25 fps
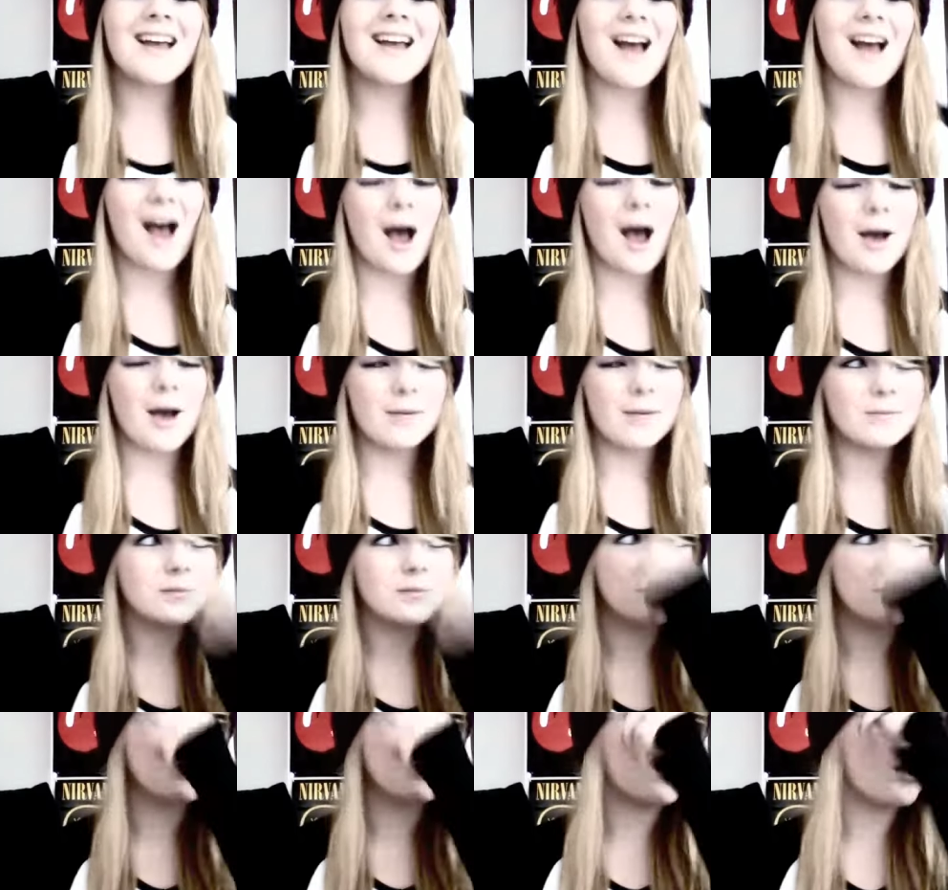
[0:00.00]

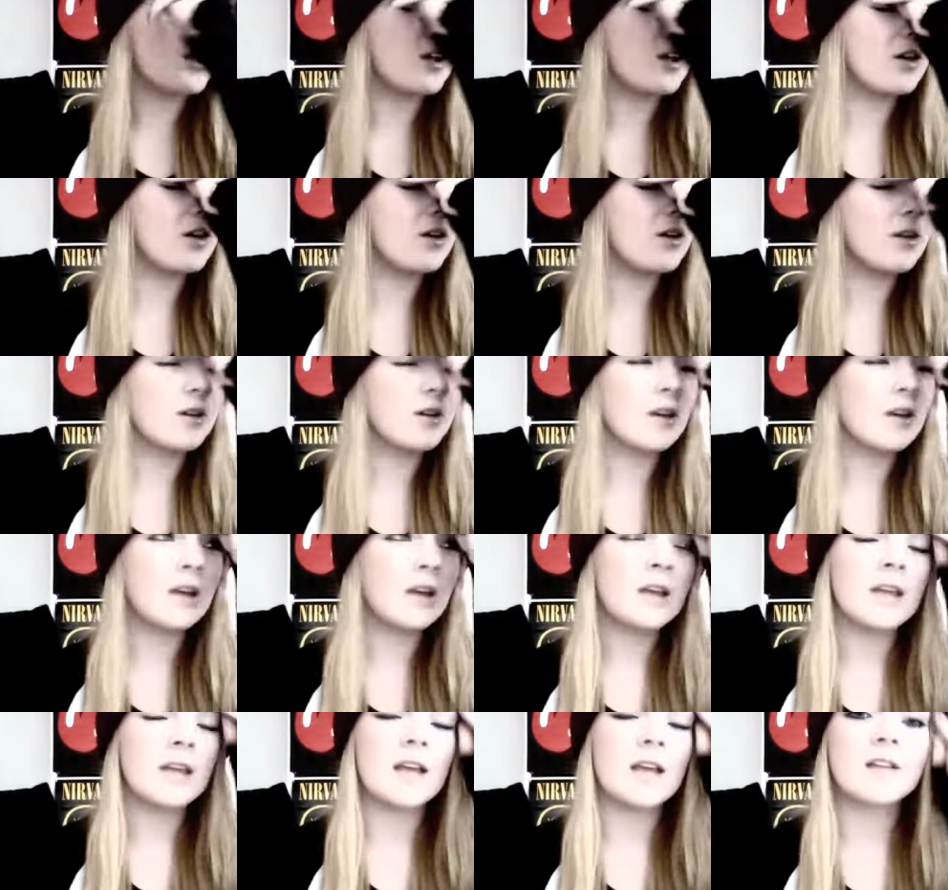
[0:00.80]
um, so
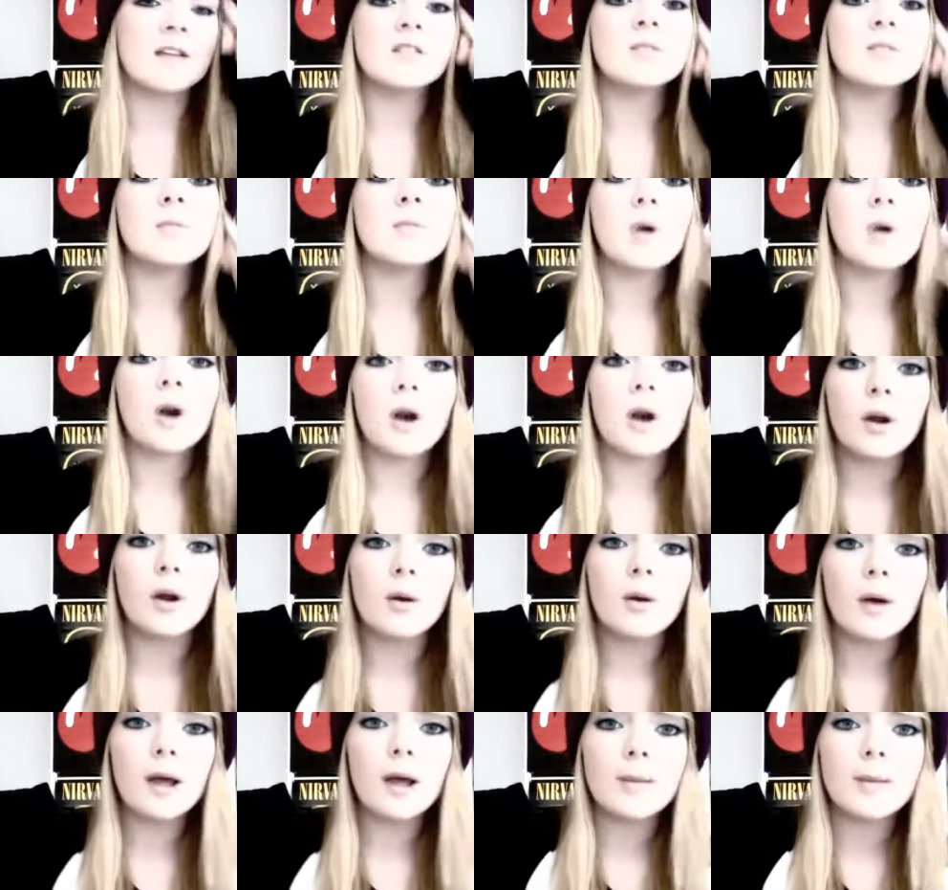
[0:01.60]
yeah,
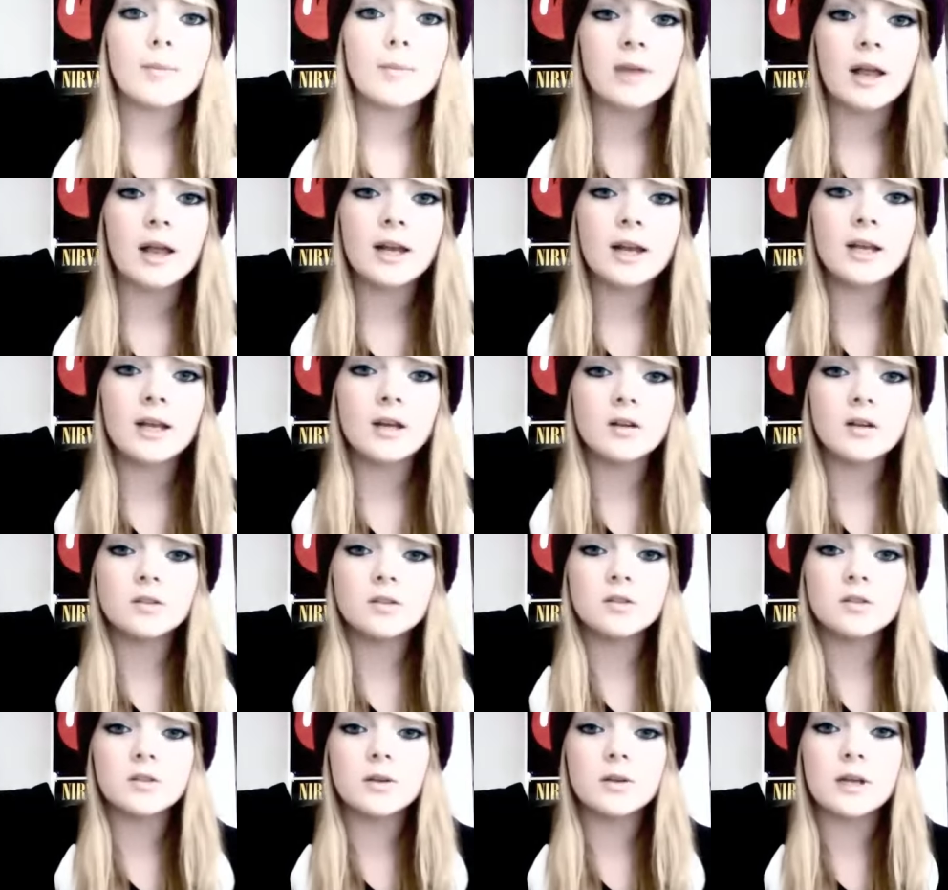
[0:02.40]
tomorrow I'm planning
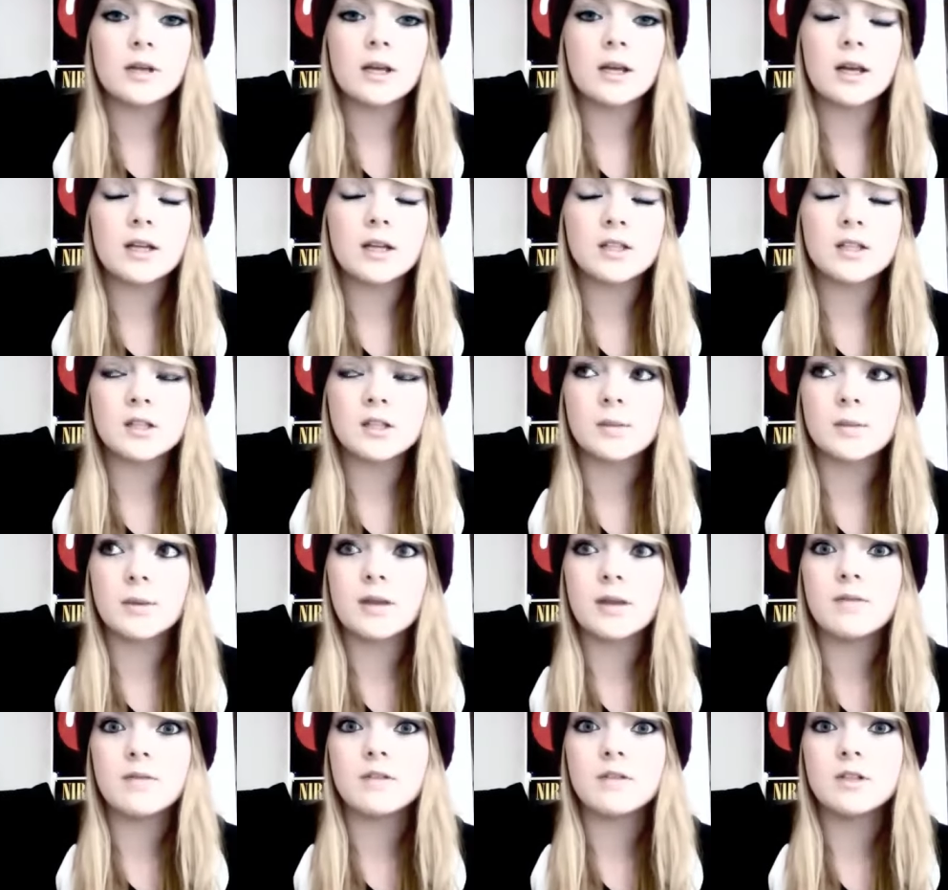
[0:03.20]
on doing, actually I
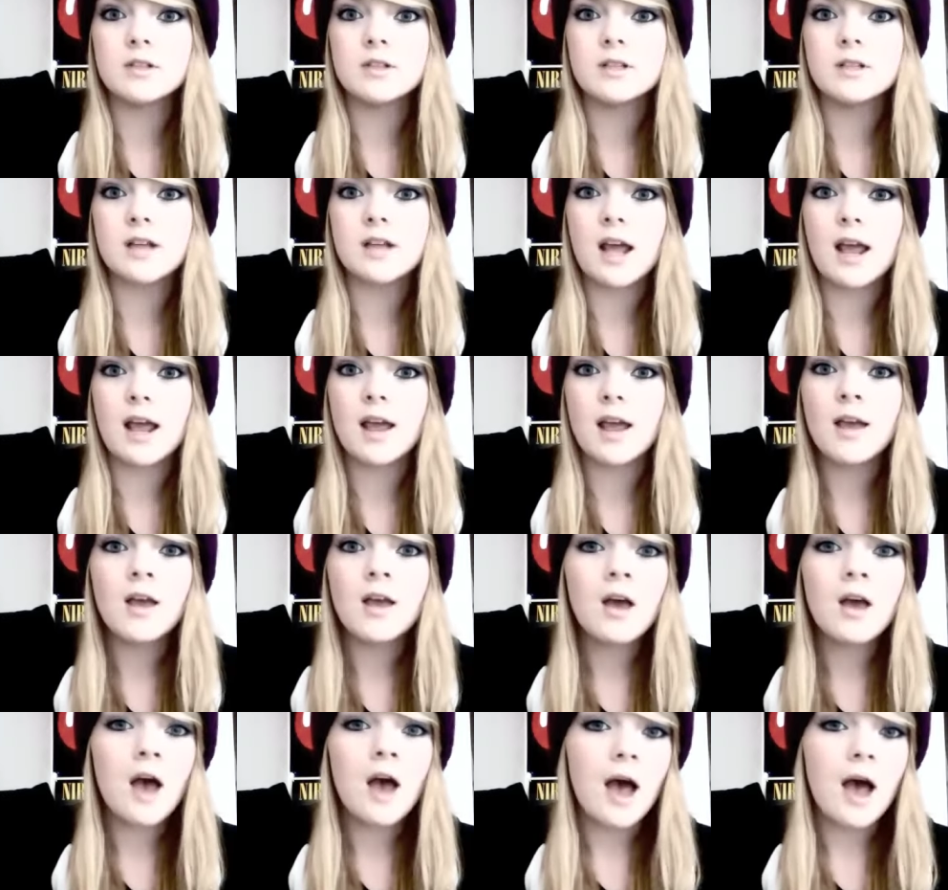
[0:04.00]
might even do it today,
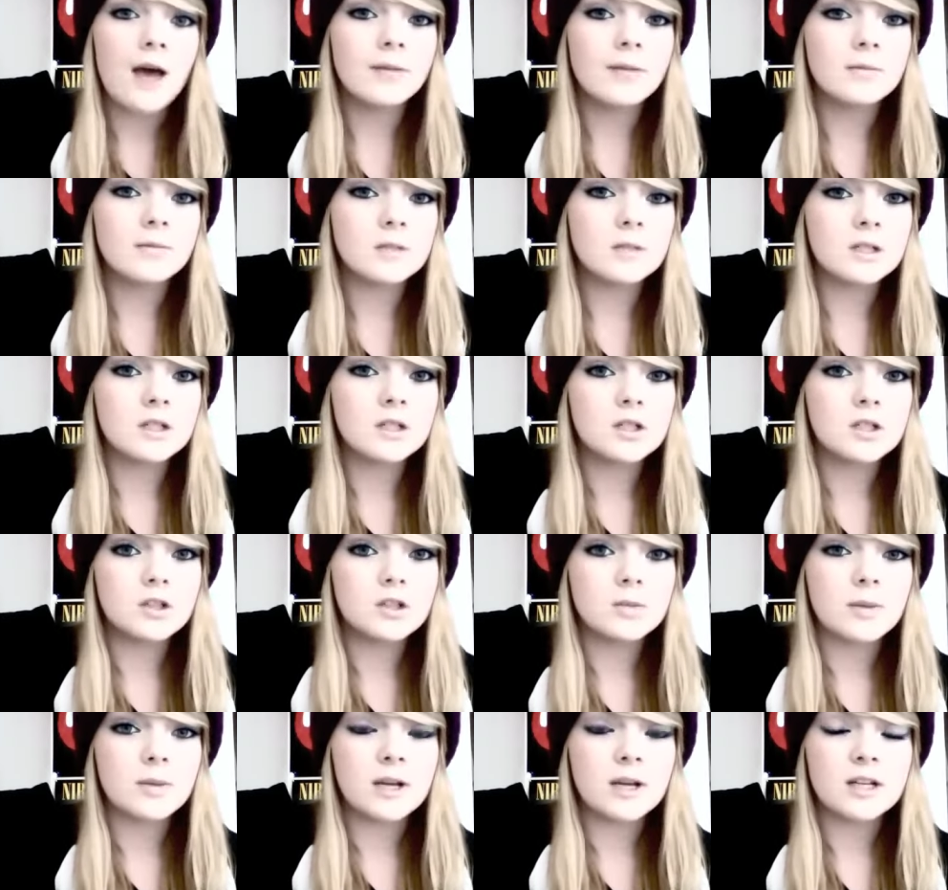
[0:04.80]
I'm going to
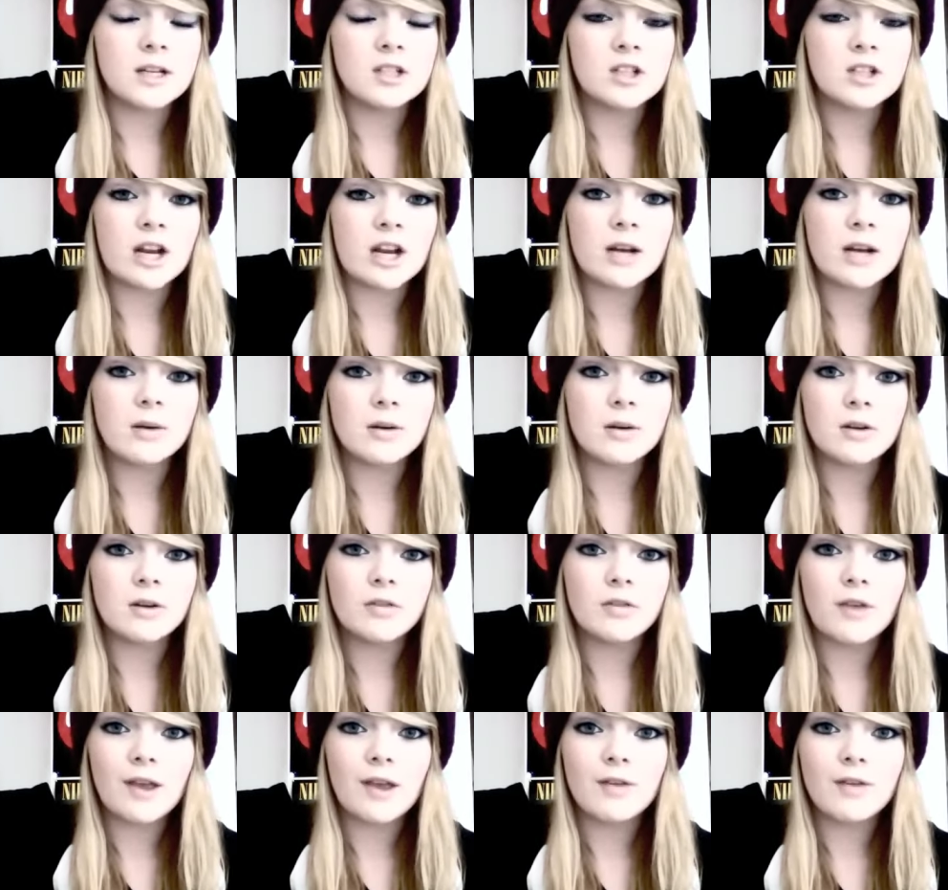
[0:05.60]
do my January
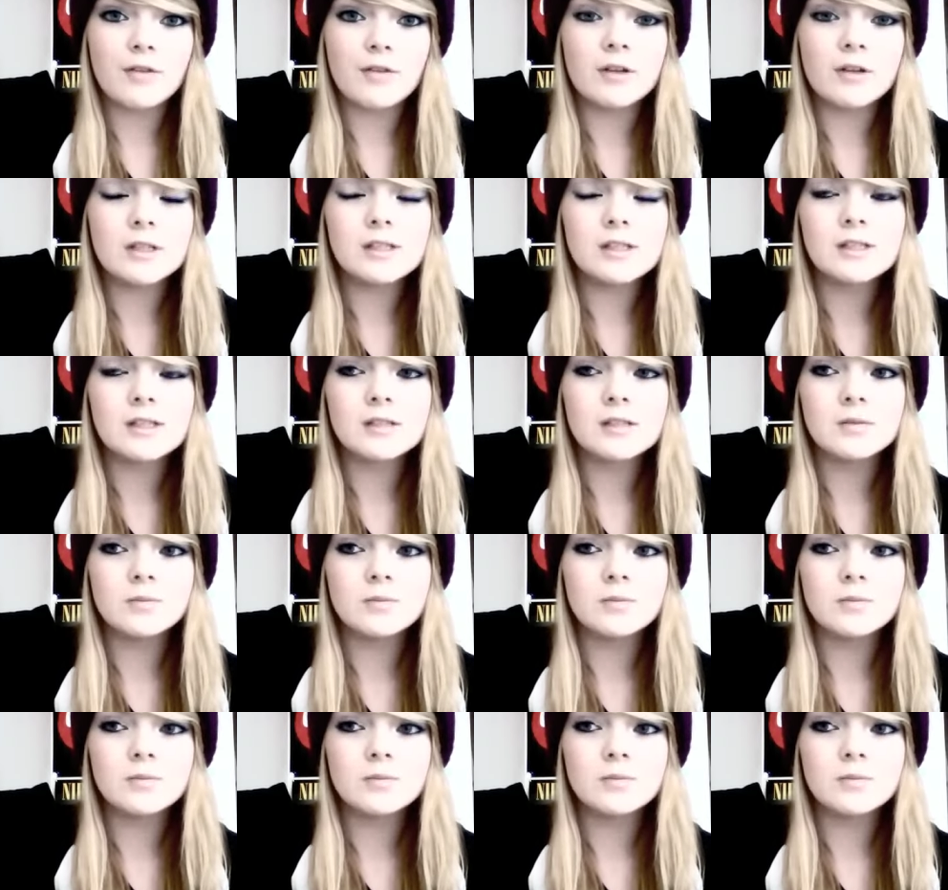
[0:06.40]
favourites.